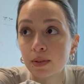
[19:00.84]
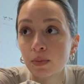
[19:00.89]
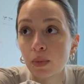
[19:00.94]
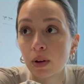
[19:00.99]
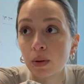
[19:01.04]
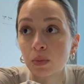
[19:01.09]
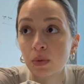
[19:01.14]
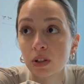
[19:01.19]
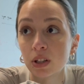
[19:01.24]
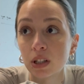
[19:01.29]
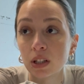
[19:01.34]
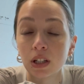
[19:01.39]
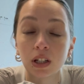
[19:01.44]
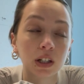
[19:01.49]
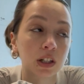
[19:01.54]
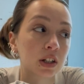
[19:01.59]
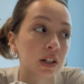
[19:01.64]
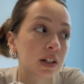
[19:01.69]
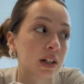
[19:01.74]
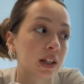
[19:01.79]
my
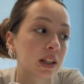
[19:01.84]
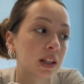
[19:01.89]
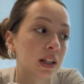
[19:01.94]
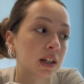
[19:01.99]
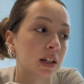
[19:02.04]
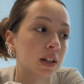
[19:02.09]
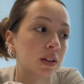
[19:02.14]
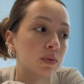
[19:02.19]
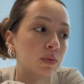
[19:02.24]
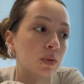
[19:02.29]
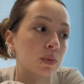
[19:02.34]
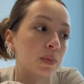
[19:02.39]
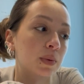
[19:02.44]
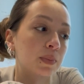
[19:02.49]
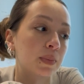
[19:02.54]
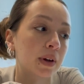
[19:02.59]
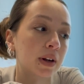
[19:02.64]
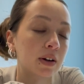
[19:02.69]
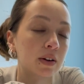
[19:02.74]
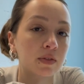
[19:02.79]
presentation, I think it will be
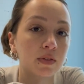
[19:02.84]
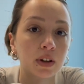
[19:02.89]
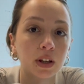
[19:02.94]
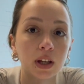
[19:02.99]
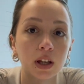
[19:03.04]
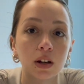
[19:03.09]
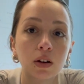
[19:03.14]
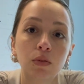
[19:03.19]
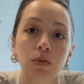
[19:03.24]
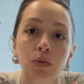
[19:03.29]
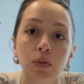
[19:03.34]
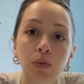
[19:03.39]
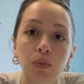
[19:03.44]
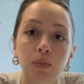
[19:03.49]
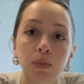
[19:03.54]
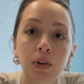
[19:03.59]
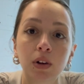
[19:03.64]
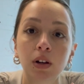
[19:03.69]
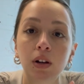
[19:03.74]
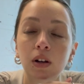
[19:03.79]
better if I get a
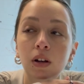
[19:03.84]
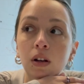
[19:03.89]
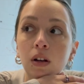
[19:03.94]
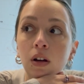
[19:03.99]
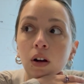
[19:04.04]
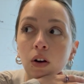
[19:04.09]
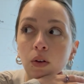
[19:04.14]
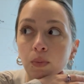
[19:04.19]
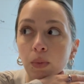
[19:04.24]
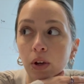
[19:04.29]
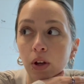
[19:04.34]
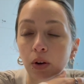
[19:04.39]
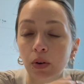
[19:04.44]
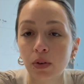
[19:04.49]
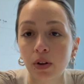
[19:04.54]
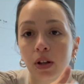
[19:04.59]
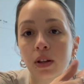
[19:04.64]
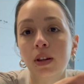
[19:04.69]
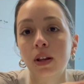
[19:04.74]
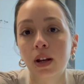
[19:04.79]
room on my
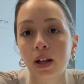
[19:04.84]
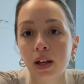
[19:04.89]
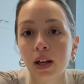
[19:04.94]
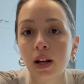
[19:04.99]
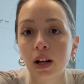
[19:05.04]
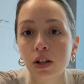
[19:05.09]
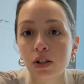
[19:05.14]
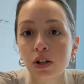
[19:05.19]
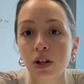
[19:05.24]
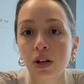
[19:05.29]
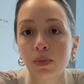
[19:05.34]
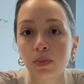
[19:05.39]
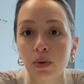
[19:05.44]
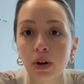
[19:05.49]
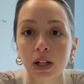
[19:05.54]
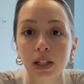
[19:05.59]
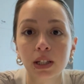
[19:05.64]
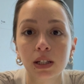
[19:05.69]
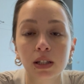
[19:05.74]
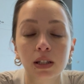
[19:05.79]
own, and then I can actually
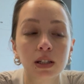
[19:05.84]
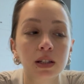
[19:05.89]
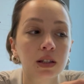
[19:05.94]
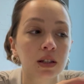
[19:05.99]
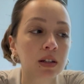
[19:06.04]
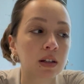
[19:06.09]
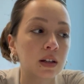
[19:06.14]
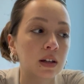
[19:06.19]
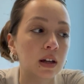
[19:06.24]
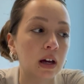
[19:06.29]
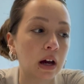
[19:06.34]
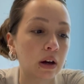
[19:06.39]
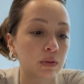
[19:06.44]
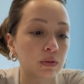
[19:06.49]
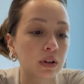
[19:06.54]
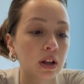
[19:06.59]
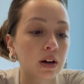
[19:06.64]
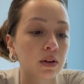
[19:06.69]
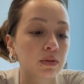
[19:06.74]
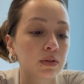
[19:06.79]
practice out
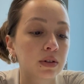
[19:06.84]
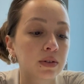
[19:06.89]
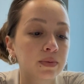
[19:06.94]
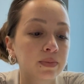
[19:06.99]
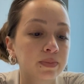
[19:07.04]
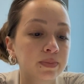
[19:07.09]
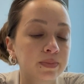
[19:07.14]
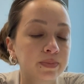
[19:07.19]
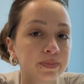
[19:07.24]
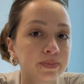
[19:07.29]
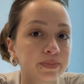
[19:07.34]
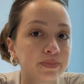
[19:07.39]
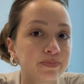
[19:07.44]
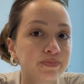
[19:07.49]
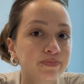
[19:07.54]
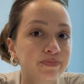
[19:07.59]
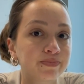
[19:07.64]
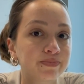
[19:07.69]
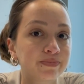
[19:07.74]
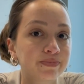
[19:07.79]
loud.
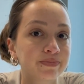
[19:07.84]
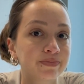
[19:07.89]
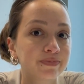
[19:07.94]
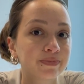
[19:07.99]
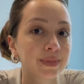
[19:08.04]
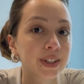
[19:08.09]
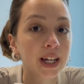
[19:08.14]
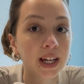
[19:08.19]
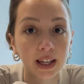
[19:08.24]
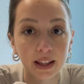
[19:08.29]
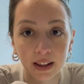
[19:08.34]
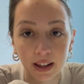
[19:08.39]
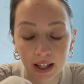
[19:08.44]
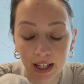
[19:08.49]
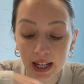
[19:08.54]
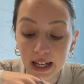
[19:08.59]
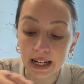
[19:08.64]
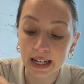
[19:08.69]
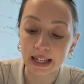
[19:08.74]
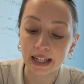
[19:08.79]
And
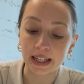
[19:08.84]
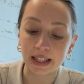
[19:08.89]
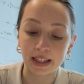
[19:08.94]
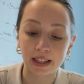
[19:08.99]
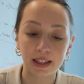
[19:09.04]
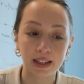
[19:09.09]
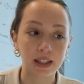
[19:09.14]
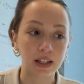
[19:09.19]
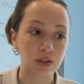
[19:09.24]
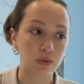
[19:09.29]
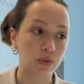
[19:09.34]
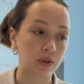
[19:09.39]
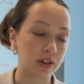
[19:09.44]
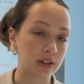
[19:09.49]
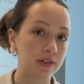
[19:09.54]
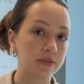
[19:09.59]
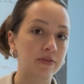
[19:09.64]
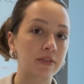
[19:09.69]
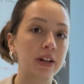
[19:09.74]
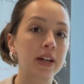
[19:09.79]
luckily this one
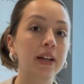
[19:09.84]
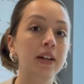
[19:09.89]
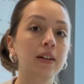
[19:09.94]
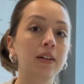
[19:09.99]
is free.